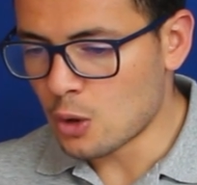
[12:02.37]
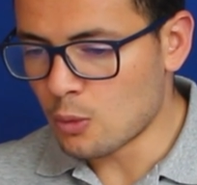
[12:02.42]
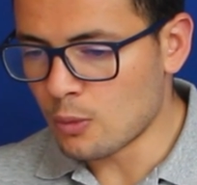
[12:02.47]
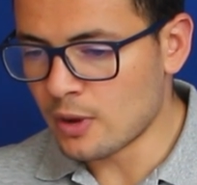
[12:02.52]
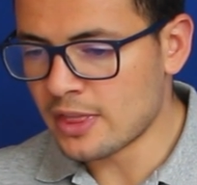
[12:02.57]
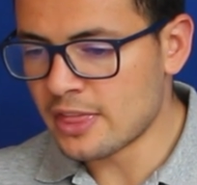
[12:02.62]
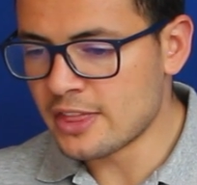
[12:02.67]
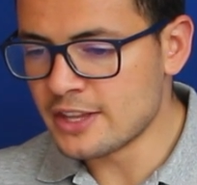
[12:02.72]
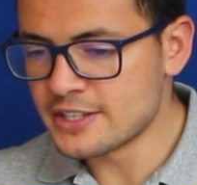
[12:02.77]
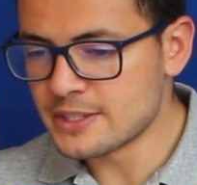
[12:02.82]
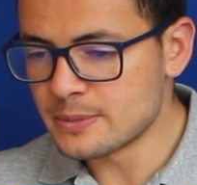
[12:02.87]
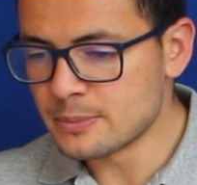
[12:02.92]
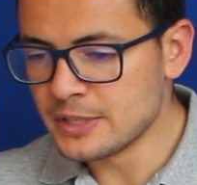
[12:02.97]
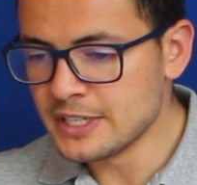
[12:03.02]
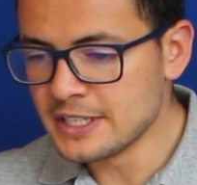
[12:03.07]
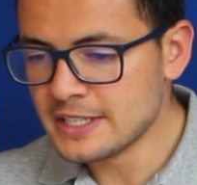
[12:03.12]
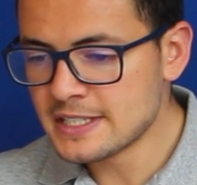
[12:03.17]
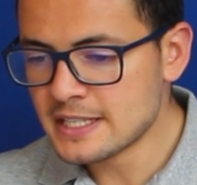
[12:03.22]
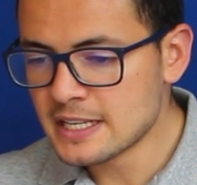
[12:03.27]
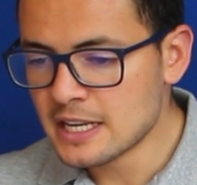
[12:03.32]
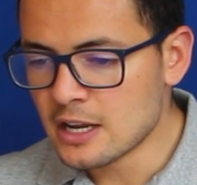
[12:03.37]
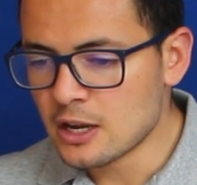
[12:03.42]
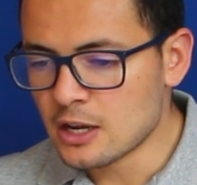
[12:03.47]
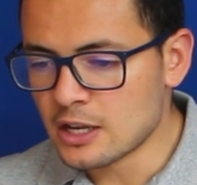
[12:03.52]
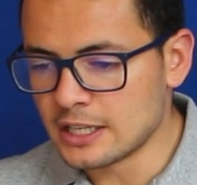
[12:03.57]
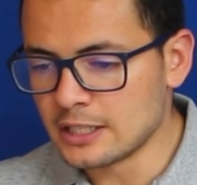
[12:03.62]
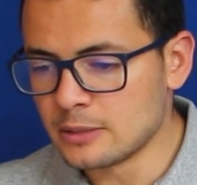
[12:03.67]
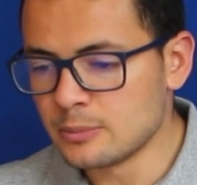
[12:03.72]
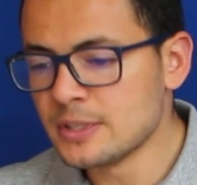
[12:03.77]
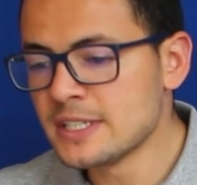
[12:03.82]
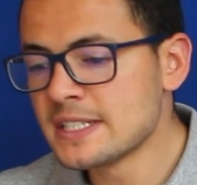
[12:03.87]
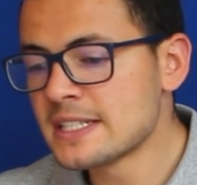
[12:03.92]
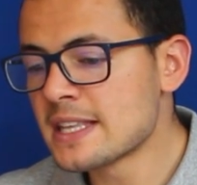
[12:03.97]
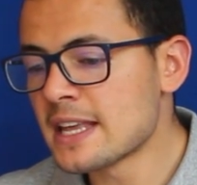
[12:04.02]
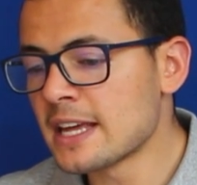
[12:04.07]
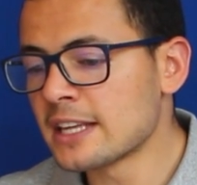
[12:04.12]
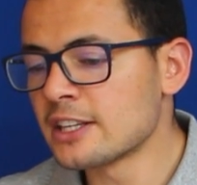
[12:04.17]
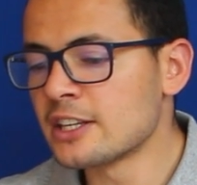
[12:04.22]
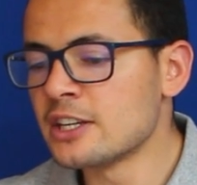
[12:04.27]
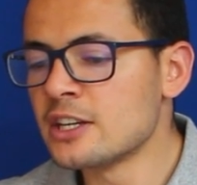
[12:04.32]
what this means it means
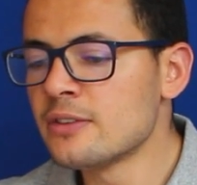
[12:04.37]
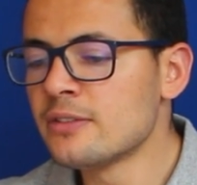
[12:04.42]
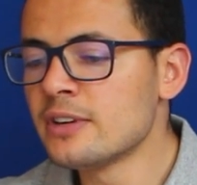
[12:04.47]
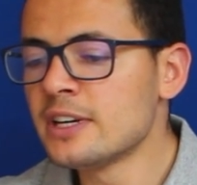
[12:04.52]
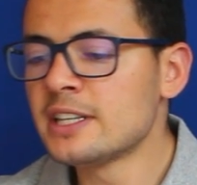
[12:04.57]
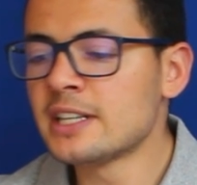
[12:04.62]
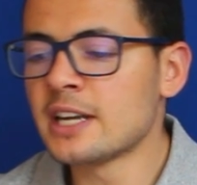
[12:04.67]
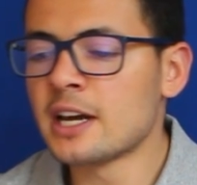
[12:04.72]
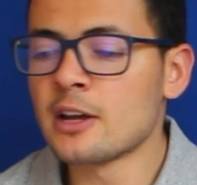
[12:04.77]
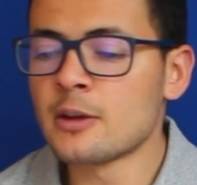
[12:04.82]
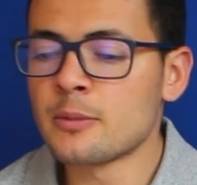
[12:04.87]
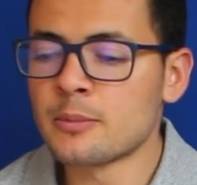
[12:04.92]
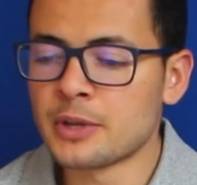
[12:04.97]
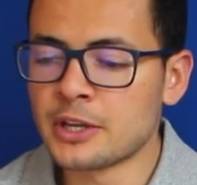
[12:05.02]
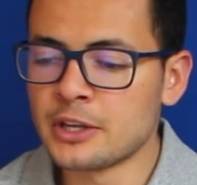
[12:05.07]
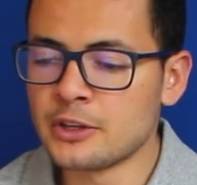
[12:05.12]
that in every time